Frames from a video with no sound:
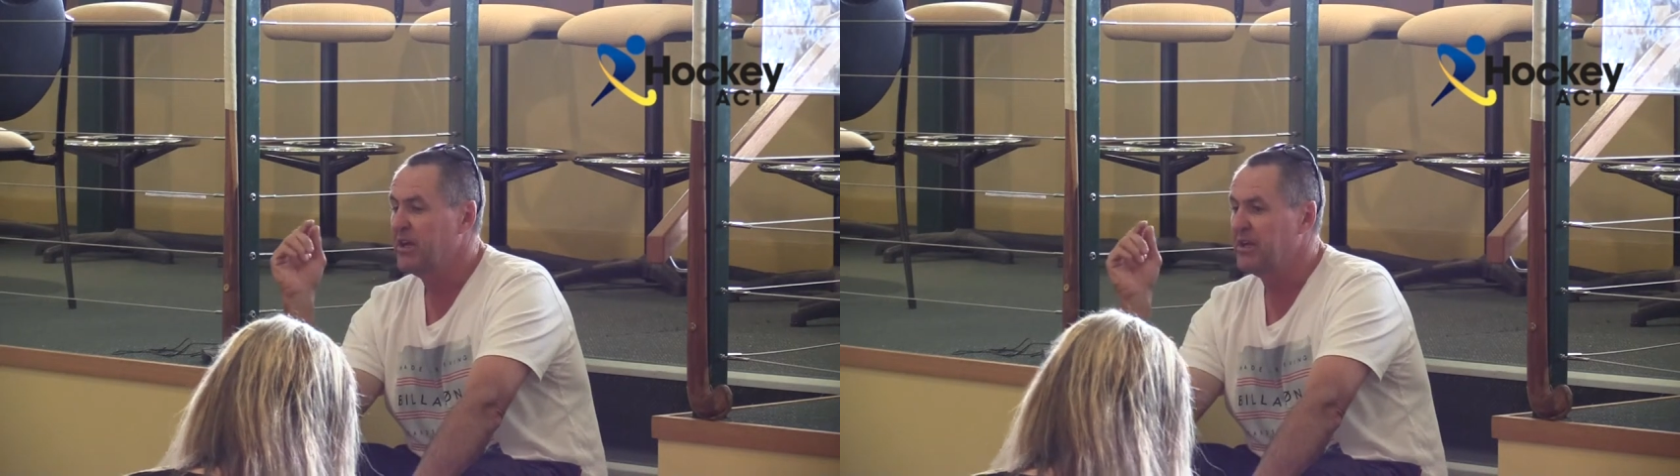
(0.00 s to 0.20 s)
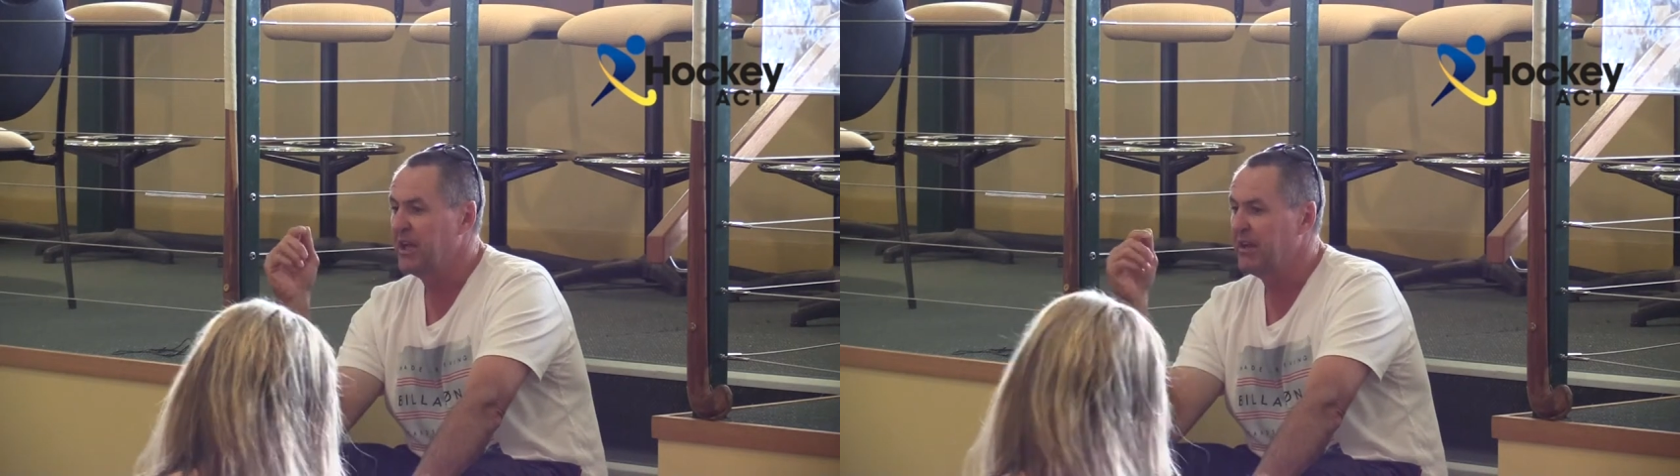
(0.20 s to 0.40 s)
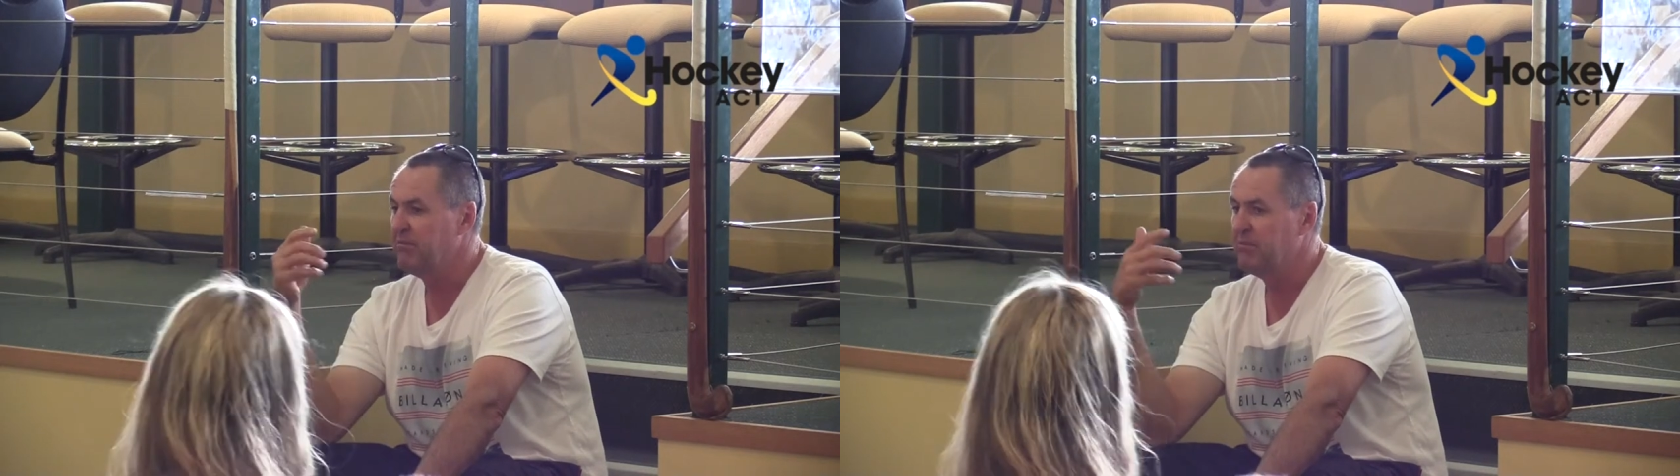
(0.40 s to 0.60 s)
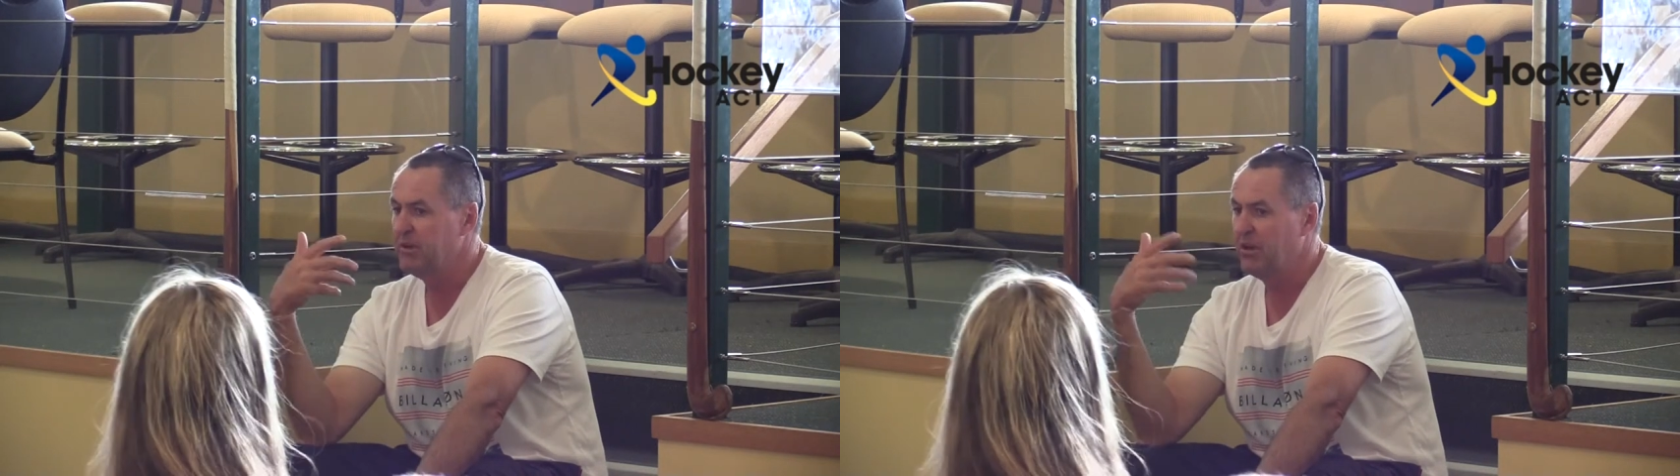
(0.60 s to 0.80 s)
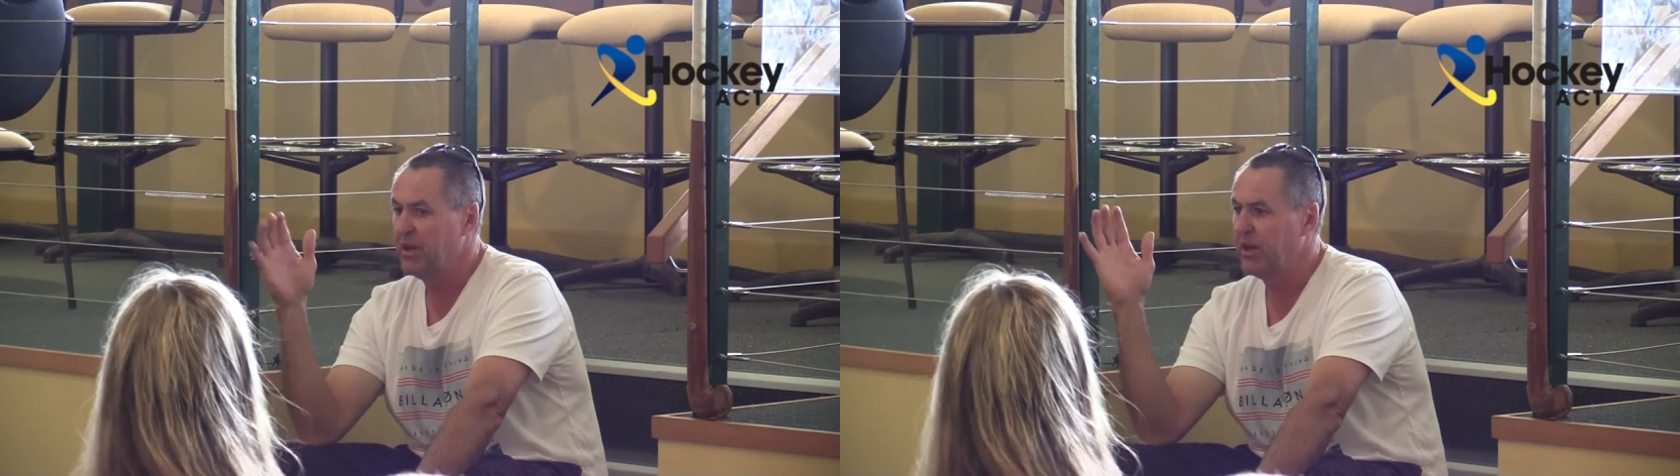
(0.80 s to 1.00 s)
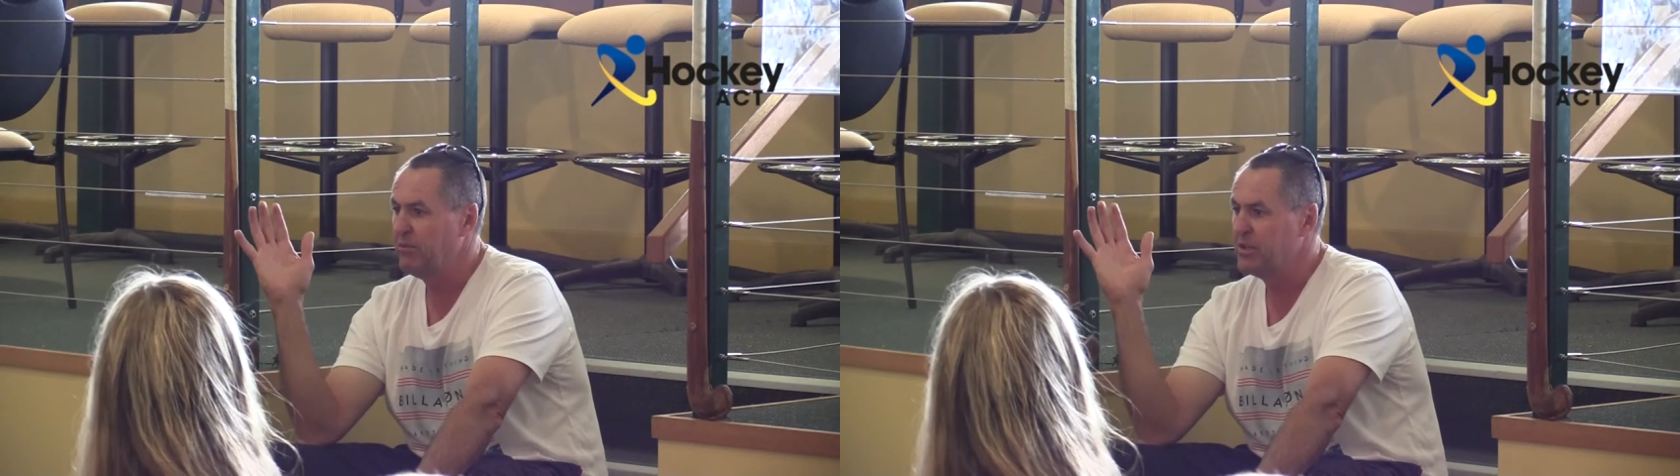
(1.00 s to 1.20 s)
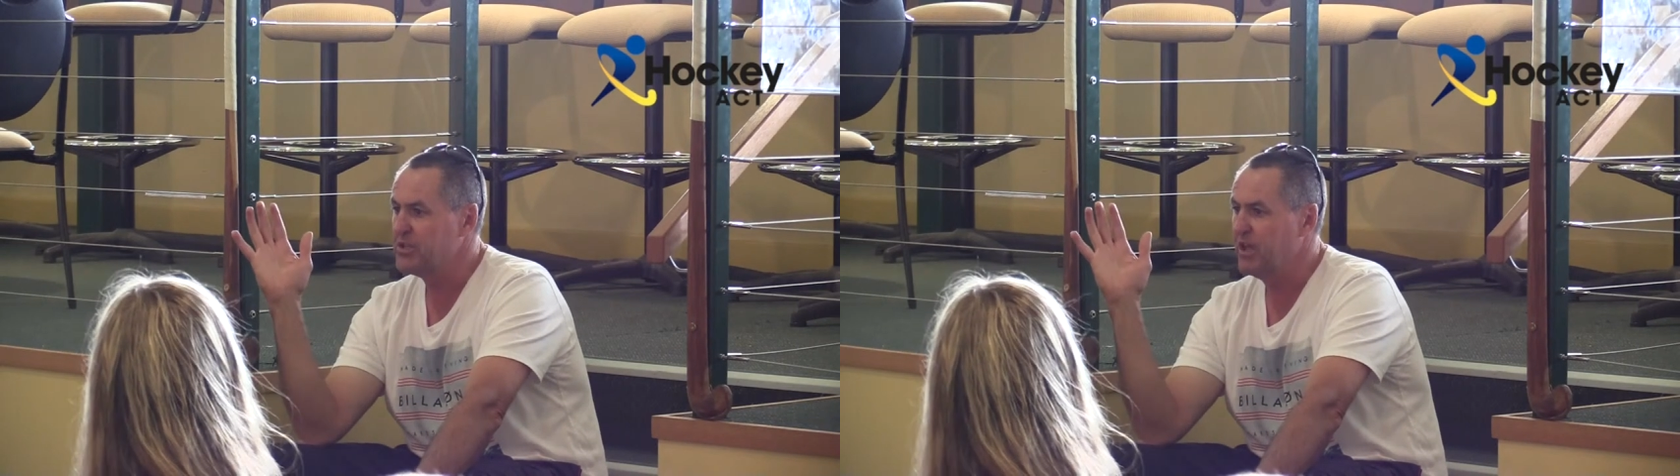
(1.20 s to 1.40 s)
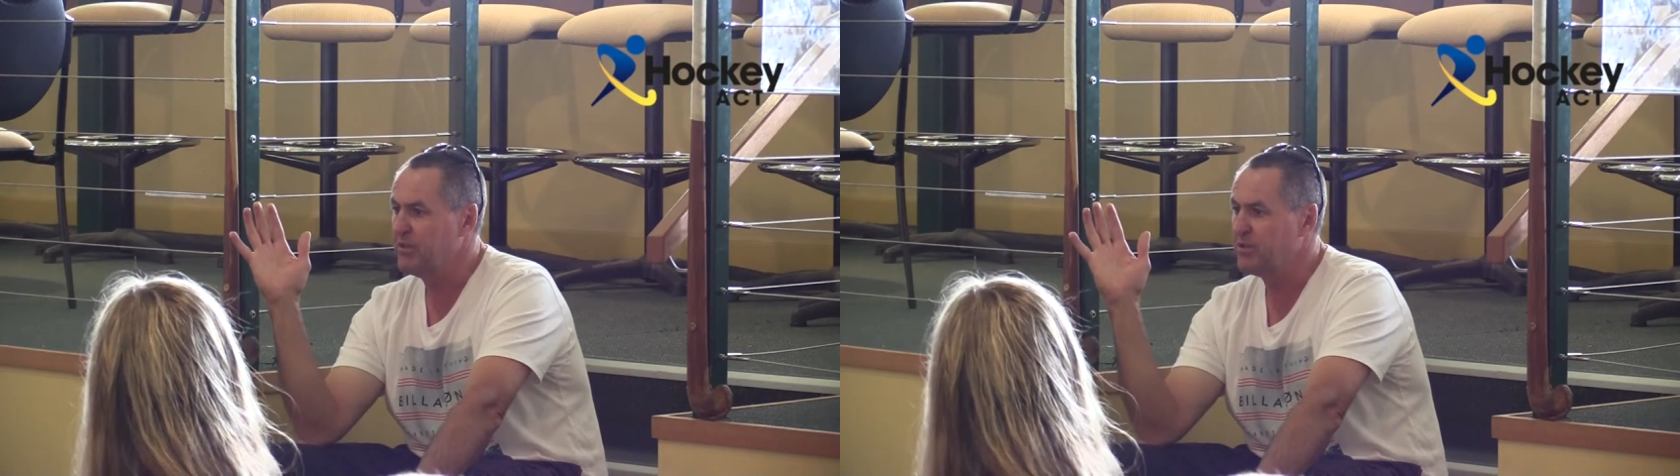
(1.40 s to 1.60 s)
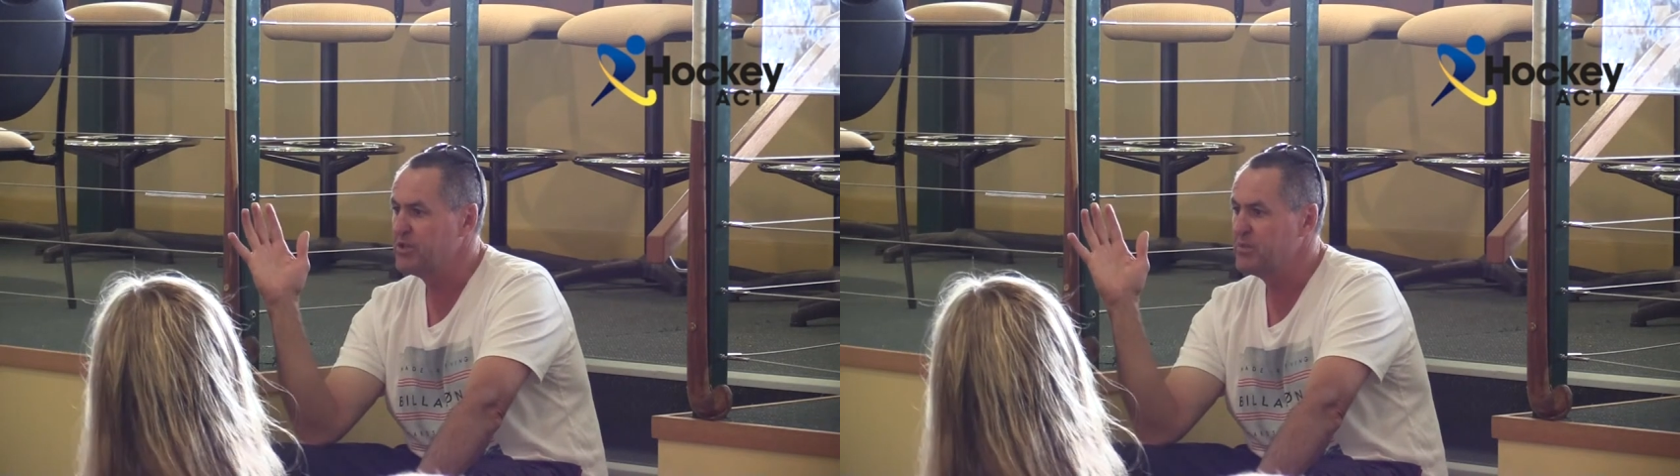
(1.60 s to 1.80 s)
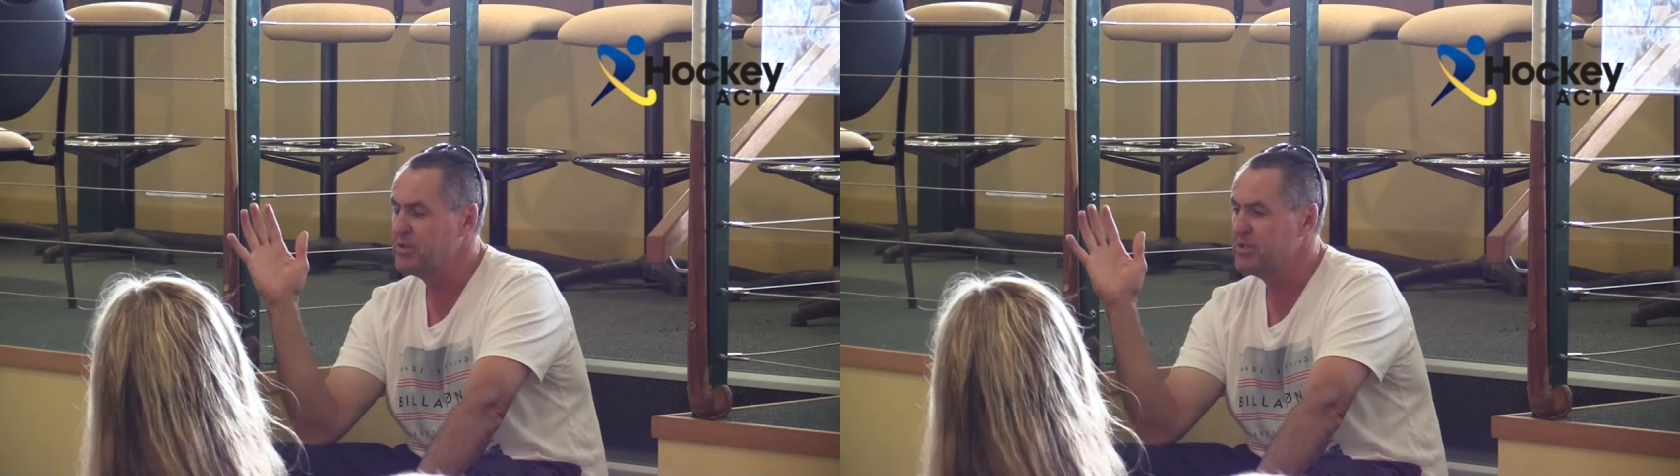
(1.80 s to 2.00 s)
And then I let it rest over
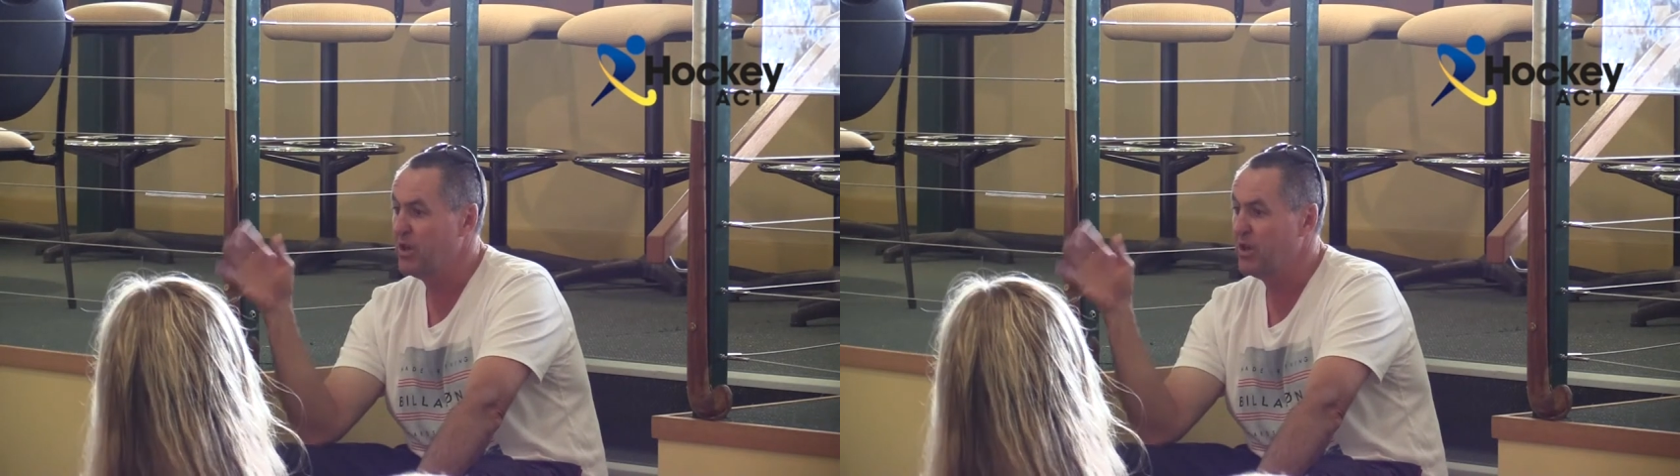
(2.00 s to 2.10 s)
Christmas,